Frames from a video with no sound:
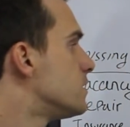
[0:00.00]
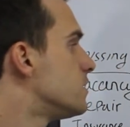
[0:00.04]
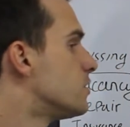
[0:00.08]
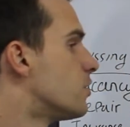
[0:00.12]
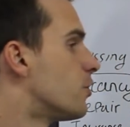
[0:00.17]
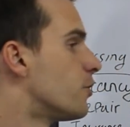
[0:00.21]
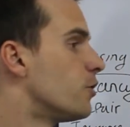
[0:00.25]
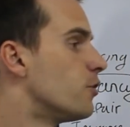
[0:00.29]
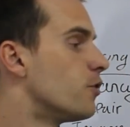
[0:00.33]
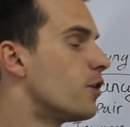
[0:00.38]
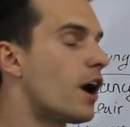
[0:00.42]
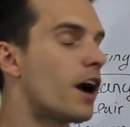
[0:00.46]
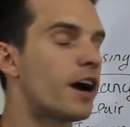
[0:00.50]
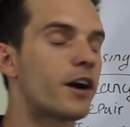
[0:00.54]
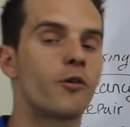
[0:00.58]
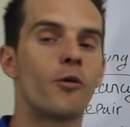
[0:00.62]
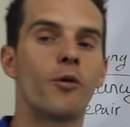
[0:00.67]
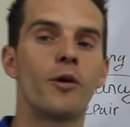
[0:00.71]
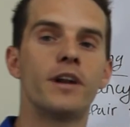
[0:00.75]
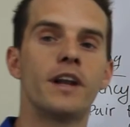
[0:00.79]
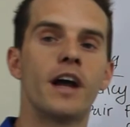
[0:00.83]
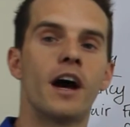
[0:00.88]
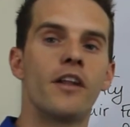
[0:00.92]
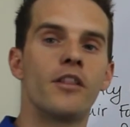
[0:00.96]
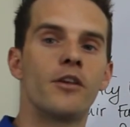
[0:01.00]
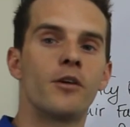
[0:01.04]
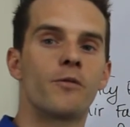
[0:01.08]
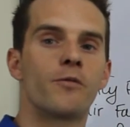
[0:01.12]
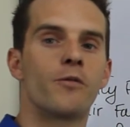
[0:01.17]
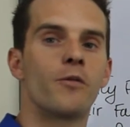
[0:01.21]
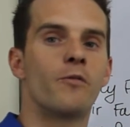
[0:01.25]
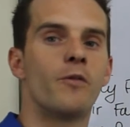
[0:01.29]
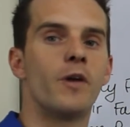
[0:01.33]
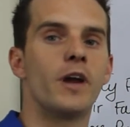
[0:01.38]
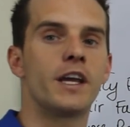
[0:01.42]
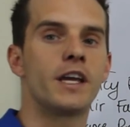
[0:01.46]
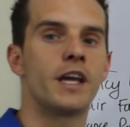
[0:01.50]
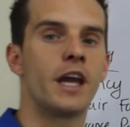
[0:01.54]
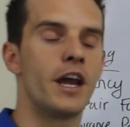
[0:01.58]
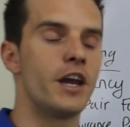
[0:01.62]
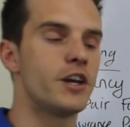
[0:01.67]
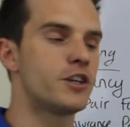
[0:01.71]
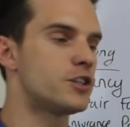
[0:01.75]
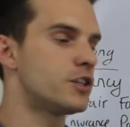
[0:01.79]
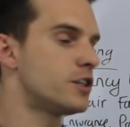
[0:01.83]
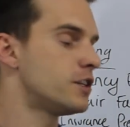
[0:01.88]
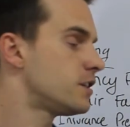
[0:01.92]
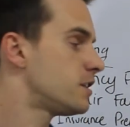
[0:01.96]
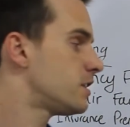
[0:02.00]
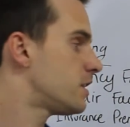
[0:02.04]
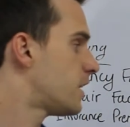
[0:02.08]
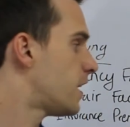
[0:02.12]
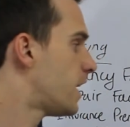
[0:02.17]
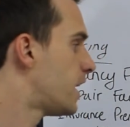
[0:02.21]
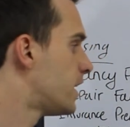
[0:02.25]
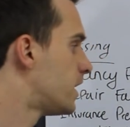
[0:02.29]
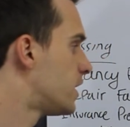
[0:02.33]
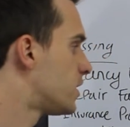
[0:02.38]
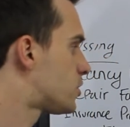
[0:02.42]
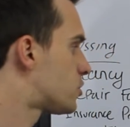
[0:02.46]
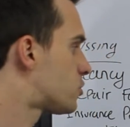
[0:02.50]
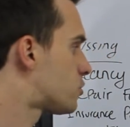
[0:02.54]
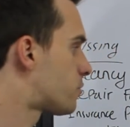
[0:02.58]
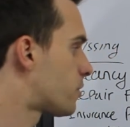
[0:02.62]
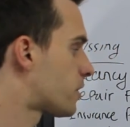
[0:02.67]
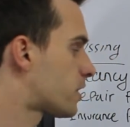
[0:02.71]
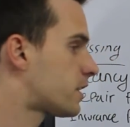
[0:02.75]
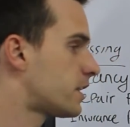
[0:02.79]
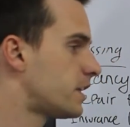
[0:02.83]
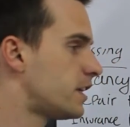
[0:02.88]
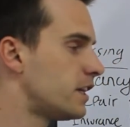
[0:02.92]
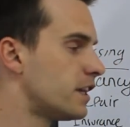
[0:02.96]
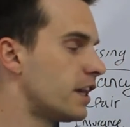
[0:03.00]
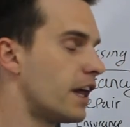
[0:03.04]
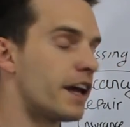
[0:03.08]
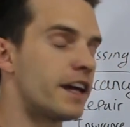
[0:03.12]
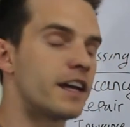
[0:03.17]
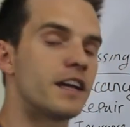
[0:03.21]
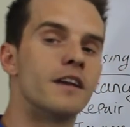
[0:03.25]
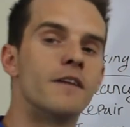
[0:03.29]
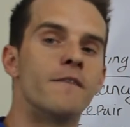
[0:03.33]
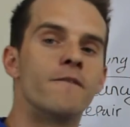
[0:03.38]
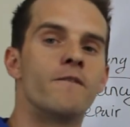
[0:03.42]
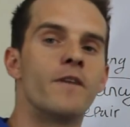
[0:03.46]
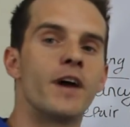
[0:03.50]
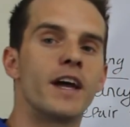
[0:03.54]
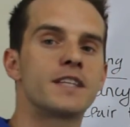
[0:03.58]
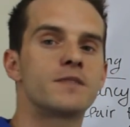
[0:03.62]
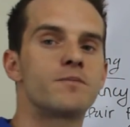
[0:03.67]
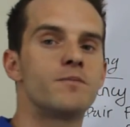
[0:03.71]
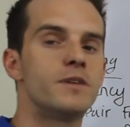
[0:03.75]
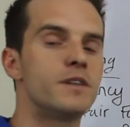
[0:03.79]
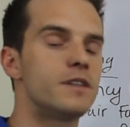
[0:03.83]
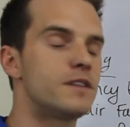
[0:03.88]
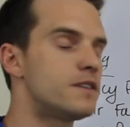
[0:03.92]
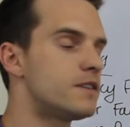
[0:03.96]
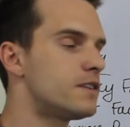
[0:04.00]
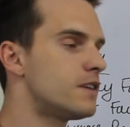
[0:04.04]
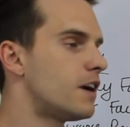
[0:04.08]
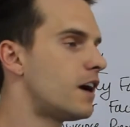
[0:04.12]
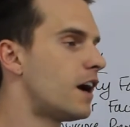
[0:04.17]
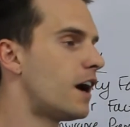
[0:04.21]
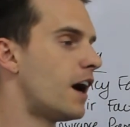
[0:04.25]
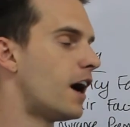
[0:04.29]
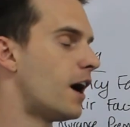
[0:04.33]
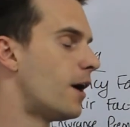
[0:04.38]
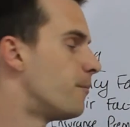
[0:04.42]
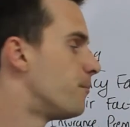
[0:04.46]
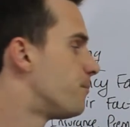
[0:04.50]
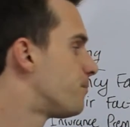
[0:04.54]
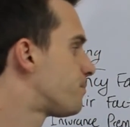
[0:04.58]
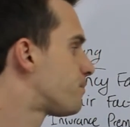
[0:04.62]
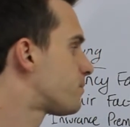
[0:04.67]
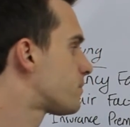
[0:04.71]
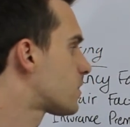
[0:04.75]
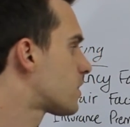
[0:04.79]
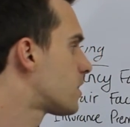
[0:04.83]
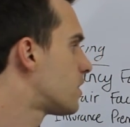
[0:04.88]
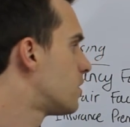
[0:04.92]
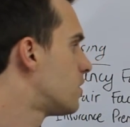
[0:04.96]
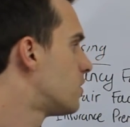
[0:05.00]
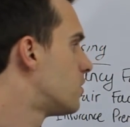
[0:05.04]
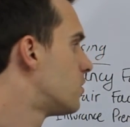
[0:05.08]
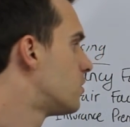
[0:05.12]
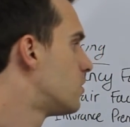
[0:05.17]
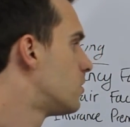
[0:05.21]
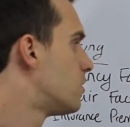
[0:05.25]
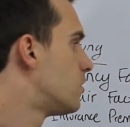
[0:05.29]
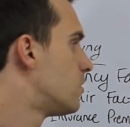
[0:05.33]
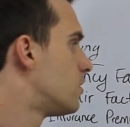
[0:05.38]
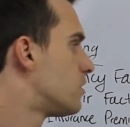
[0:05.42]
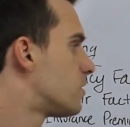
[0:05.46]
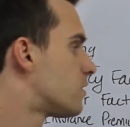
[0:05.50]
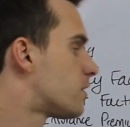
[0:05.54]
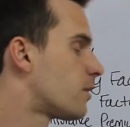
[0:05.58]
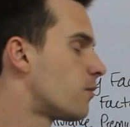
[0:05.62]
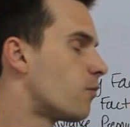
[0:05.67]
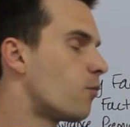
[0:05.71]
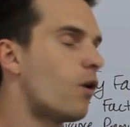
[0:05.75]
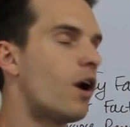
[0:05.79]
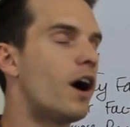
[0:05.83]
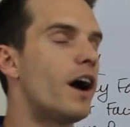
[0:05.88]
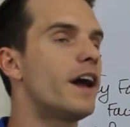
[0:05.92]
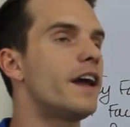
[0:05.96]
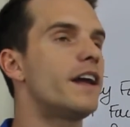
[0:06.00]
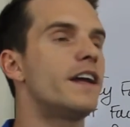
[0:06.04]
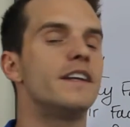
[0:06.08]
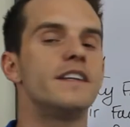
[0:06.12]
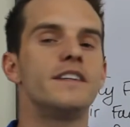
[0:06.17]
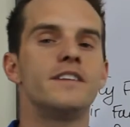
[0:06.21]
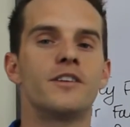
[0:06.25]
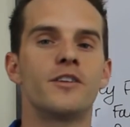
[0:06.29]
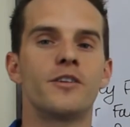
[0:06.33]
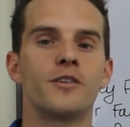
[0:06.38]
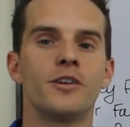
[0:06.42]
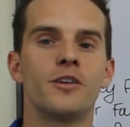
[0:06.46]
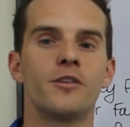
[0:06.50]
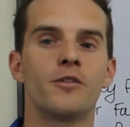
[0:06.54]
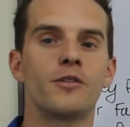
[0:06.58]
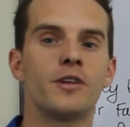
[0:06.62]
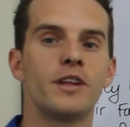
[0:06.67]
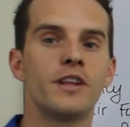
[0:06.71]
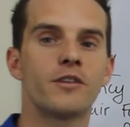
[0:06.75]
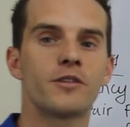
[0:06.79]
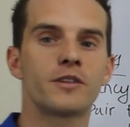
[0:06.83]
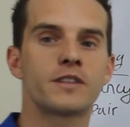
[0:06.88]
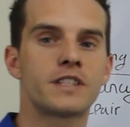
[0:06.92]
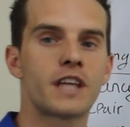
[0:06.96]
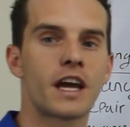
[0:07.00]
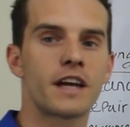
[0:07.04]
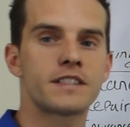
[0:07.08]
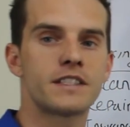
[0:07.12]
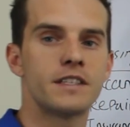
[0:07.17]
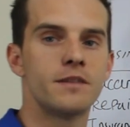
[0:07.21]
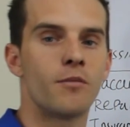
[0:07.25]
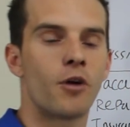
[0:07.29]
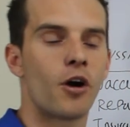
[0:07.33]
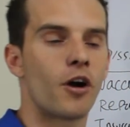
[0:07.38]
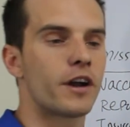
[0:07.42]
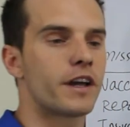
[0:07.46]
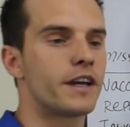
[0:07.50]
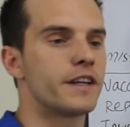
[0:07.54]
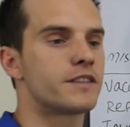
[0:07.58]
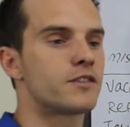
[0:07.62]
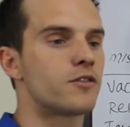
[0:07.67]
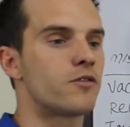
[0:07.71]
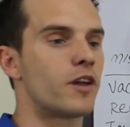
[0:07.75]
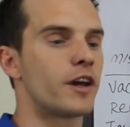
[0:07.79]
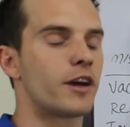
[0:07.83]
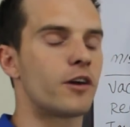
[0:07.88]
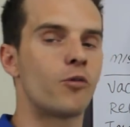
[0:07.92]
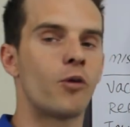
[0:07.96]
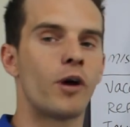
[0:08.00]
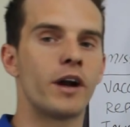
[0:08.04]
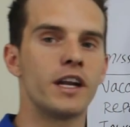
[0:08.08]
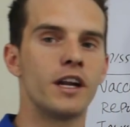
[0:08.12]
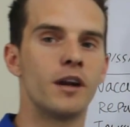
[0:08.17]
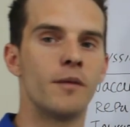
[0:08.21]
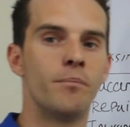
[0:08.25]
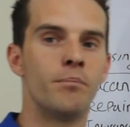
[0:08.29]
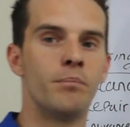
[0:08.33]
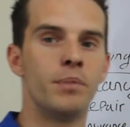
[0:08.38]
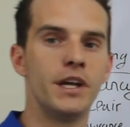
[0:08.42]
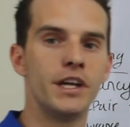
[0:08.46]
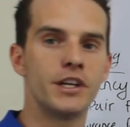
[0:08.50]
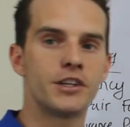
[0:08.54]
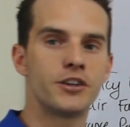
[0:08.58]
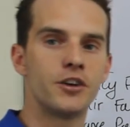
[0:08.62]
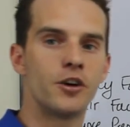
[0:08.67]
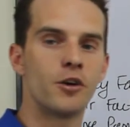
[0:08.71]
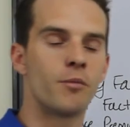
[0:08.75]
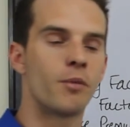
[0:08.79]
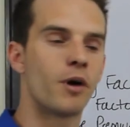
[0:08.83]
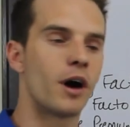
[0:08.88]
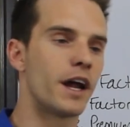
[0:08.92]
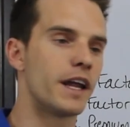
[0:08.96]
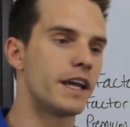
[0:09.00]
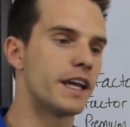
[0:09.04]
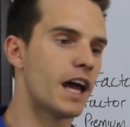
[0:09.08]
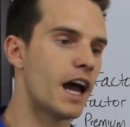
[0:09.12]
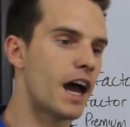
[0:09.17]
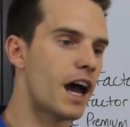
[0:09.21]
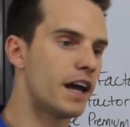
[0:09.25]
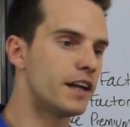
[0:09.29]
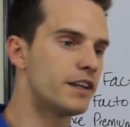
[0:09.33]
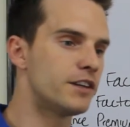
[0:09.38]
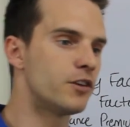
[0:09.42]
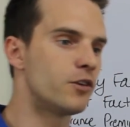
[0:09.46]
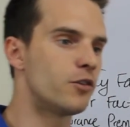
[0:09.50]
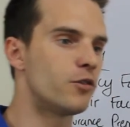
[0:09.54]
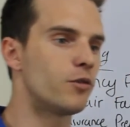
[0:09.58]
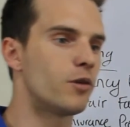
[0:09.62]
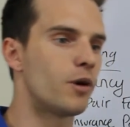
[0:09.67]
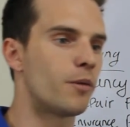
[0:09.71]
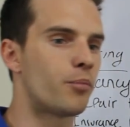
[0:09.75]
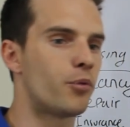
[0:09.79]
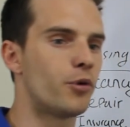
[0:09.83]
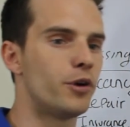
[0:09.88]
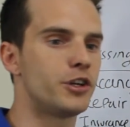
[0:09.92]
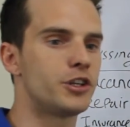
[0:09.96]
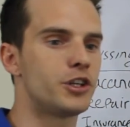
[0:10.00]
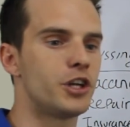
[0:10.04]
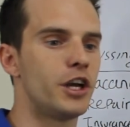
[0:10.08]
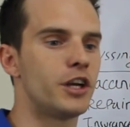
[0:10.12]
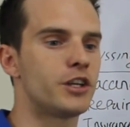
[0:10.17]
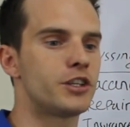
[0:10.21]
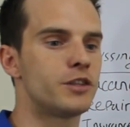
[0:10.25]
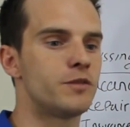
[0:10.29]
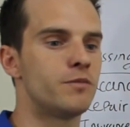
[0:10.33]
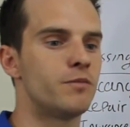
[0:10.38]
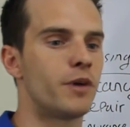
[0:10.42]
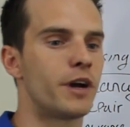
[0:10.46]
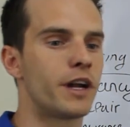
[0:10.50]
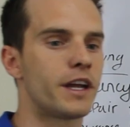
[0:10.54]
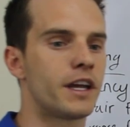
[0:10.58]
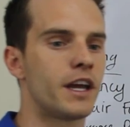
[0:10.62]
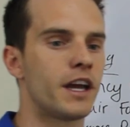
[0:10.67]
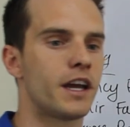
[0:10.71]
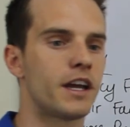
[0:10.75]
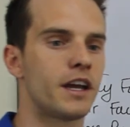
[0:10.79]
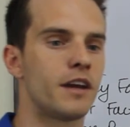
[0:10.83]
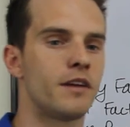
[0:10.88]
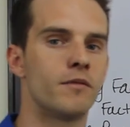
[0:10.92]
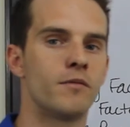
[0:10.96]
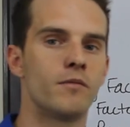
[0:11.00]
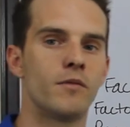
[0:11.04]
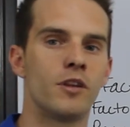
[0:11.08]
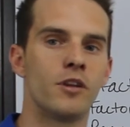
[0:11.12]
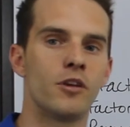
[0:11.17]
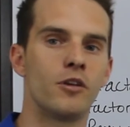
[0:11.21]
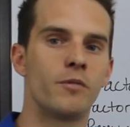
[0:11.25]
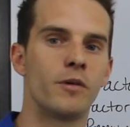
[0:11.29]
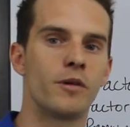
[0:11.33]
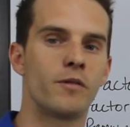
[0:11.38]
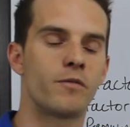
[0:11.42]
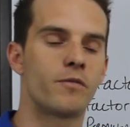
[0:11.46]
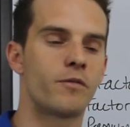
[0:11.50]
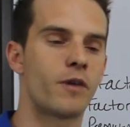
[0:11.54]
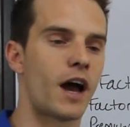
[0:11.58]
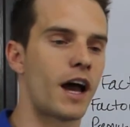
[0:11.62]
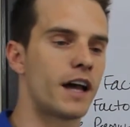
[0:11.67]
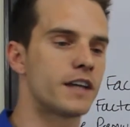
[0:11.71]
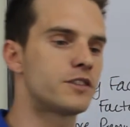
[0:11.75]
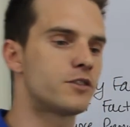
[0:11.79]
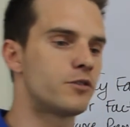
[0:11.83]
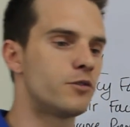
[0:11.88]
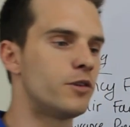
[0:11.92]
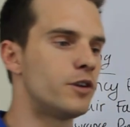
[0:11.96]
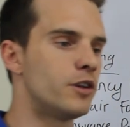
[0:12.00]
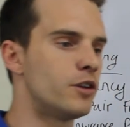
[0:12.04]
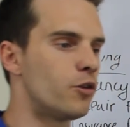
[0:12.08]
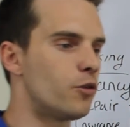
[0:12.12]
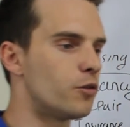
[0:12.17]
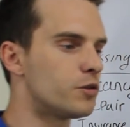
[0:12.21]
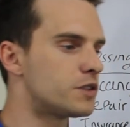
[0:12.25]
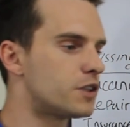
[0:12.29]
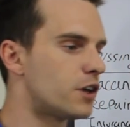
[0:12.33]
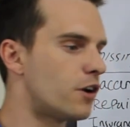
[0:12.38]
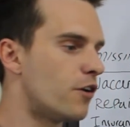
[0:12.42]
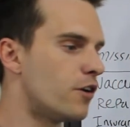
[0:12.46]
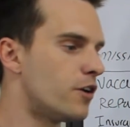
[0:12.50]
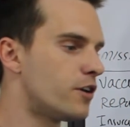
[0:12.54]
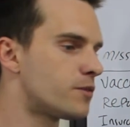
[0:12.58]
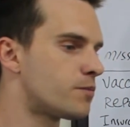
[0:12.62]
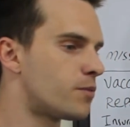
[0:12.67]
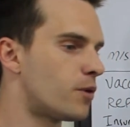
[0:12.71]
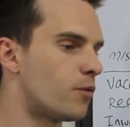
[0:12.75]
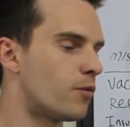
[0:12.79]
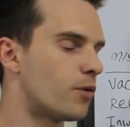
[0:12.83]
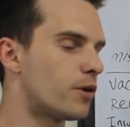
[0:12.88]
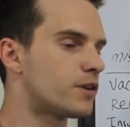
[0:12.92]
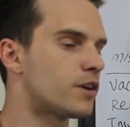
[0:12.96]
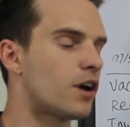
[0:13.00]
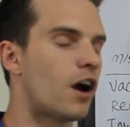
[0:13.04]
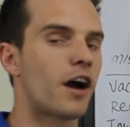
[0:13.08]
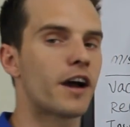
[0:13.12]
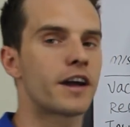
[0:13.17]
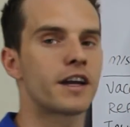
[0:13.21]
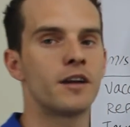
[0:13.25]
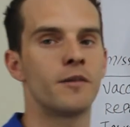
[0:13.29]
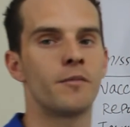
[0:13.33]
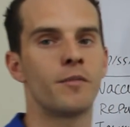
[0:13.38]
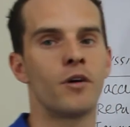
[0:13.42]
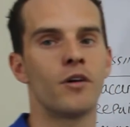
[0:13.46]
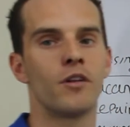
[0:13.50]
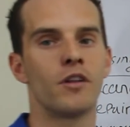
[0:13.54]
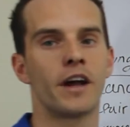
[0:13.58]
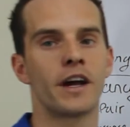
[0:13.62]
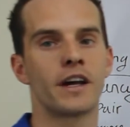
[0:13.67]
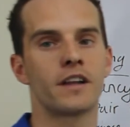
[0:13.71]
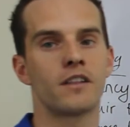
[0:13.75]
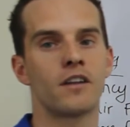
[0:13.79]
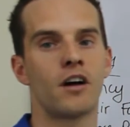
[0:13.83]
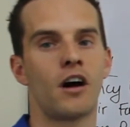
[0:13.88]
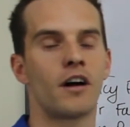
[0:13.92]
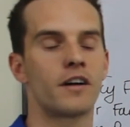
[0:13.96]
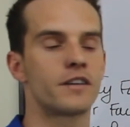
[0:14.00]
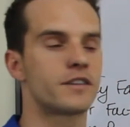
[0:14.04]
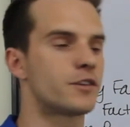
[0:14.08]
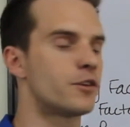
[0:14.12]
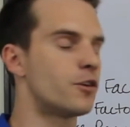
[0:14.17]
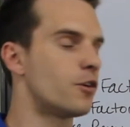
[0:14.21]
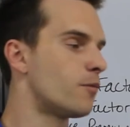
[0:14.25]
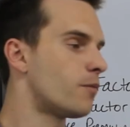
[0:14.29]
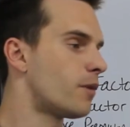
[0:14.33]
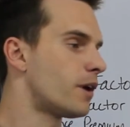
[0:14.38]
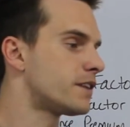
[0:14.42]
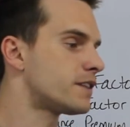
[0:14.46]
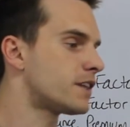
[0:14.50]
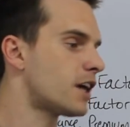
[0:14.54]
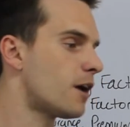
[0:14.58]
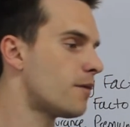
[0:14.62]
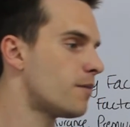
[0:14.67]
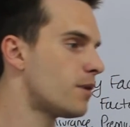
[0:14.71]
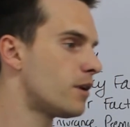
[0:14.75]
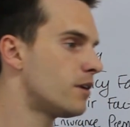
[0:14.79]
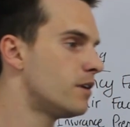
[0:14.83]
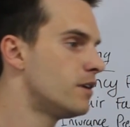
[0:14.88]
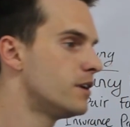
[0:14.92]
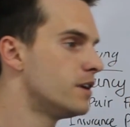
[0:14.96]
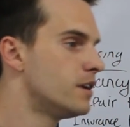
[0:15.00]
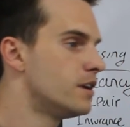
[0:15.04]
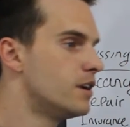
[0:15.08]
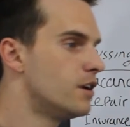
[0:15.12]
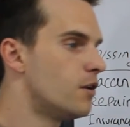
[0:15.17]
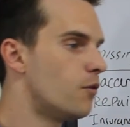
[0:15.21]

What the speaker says: you're not going down there for vacation and it's strictly like an investment. Then why, you don't need those sexy markets of like, oh, I need a beach nearby. Yeah, appreciation might kick in a little bit faster in those areas, but we're talking about like long term. By the time it